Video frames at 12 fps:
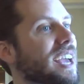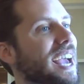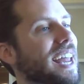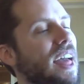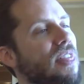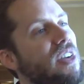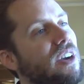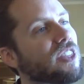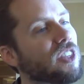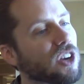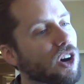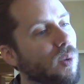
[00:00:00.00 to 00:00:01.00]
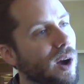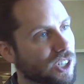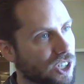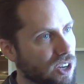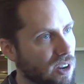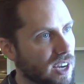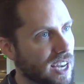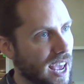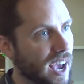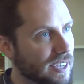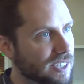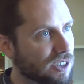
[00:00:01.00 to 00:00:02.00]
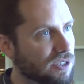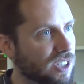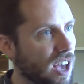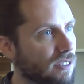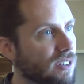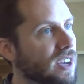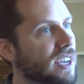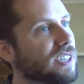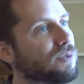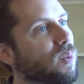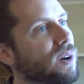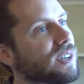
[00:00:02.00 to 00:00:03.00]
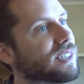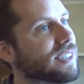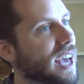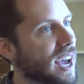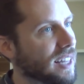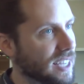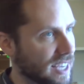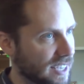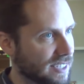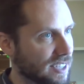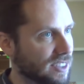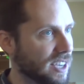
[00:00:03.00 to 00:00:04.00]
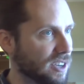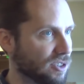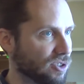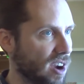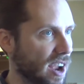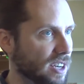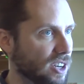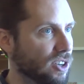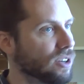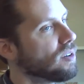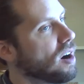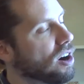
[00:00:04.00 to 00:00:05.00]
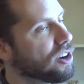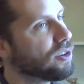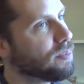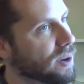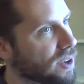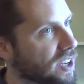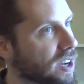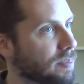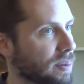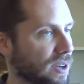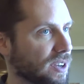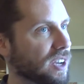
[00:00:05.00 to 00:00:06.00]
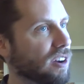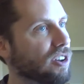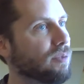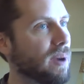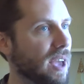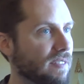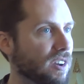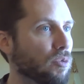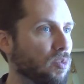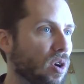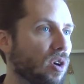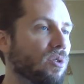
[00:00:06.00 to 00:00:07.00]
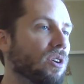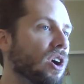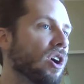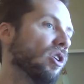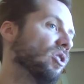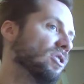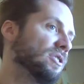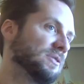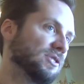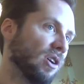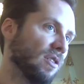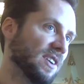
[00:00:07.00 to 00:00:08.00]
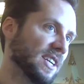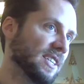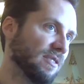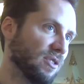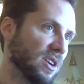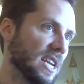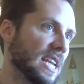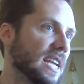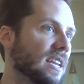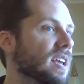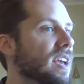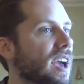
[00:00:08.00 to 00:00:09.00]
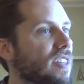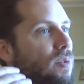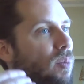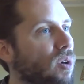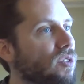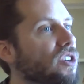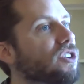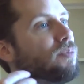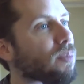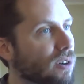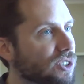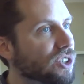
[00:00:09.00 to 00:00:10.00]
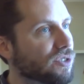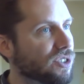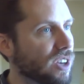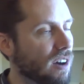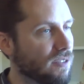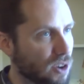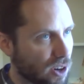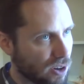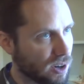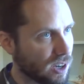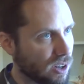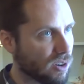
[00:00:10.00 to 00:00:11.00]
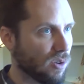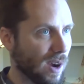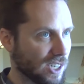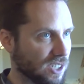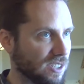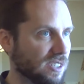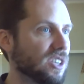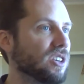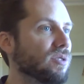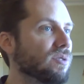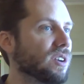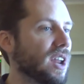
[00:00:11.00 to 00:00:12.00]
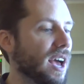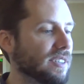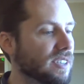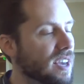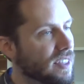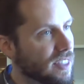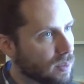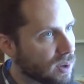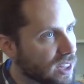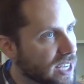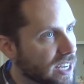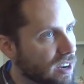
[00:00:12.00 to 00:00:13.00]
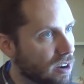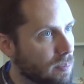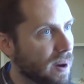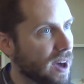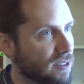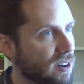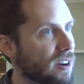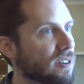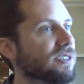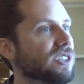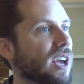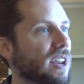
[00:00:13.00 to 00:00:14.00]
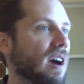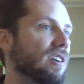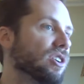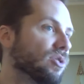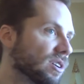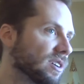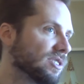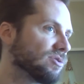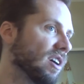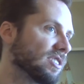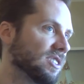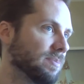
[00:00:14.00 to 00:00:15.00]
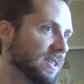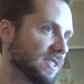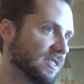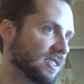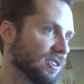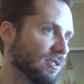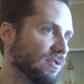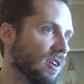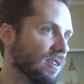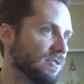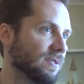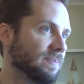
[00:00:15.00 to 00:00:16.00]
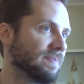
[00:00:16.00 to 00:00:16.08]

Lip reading: And I think that the question you need to ask yourself is, what exactly is it that you're trying to do? Are you building a building? Are you paving a road? Or are you solving a different need? And the more that you push yourself, there are critical questions that you can ask that would lead you to better understand how your construction business could evolve.